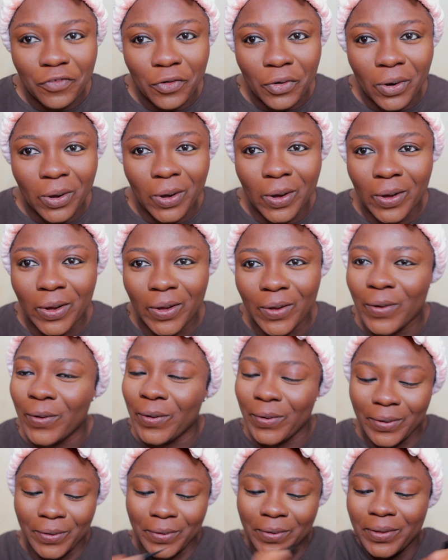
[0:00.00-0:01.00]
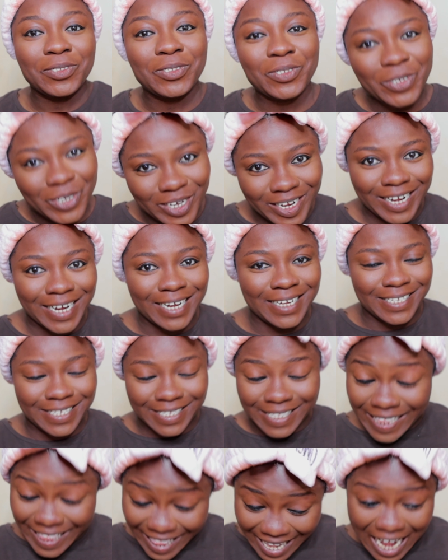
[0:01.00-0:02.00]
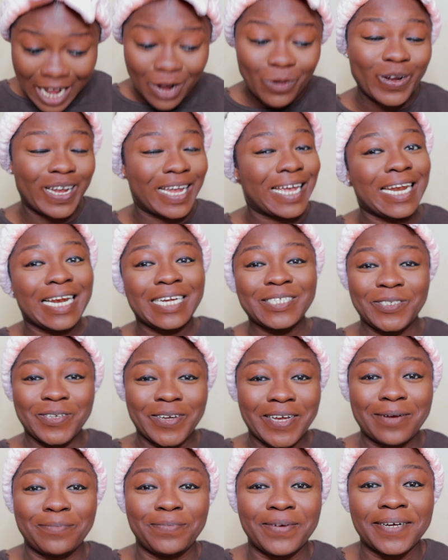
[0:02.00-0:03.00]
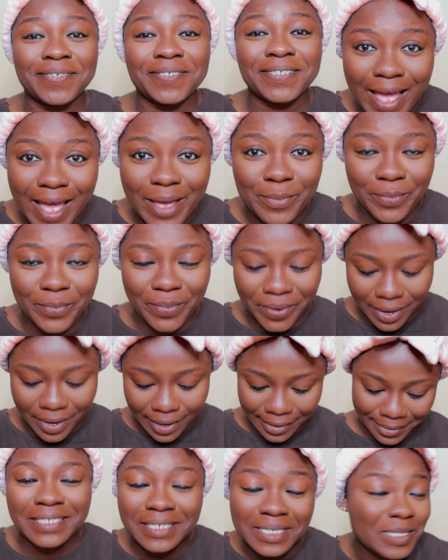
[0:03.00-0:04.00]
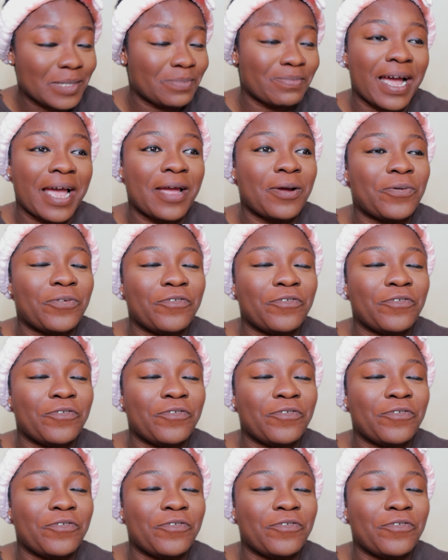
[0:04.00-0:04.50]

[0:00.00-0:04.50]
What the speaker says: Oh. So guys, now we cannot talk about eyebrow. This is my